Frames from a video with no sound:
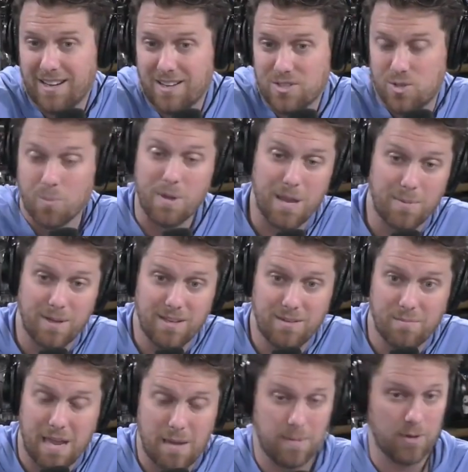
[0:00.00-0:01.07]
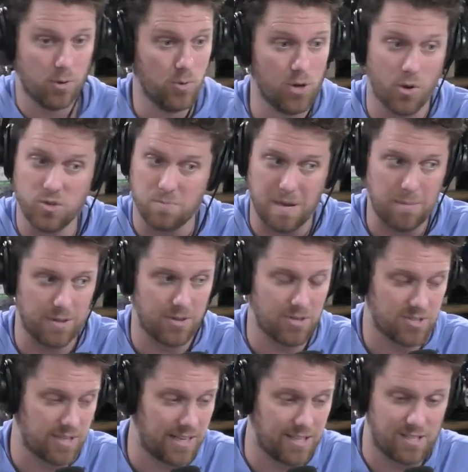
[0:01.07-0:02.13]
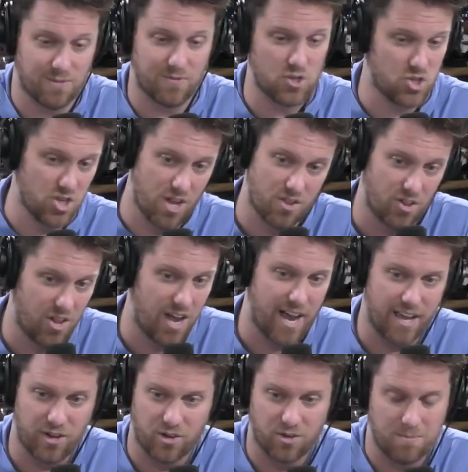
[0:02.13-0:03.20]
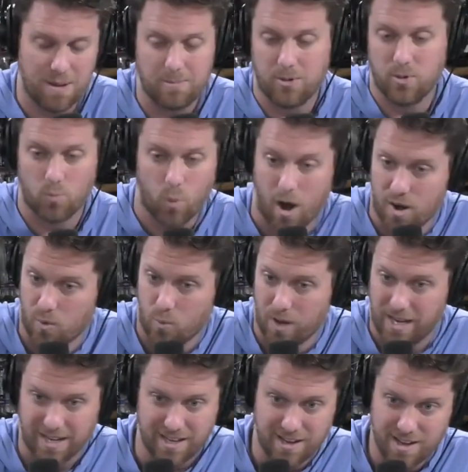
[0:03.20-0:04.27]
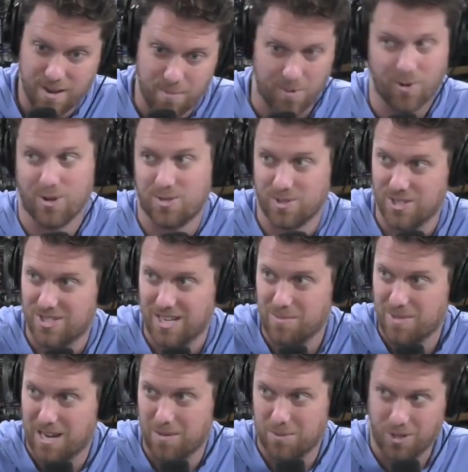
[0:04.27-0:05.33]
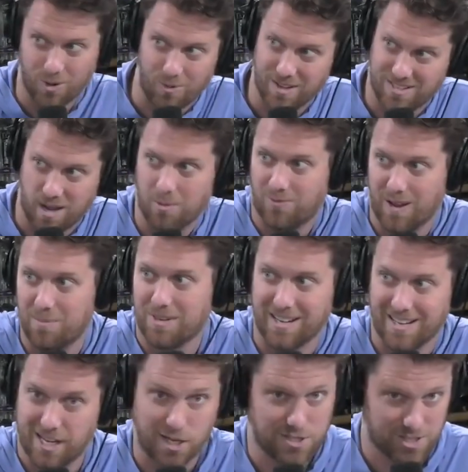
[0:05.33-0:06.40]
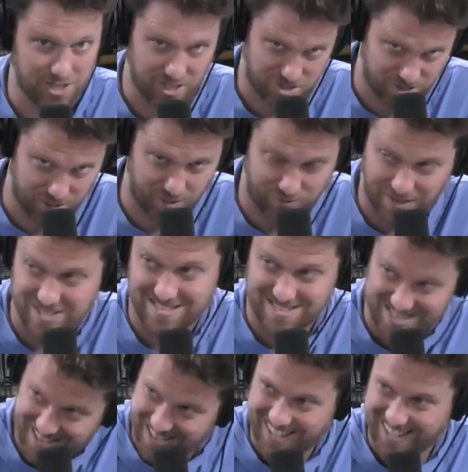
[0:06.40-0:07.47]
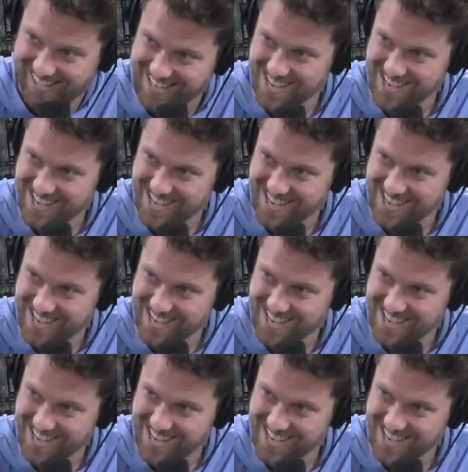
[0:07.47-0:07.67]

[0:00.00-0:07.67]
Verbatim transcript: So maybe, maybe who knows? Maybe there's like a division on the line, or you maybe you want to win, but also at the same time you don't want Tommy Pham to get a hit because then you got to suck your friend's dick.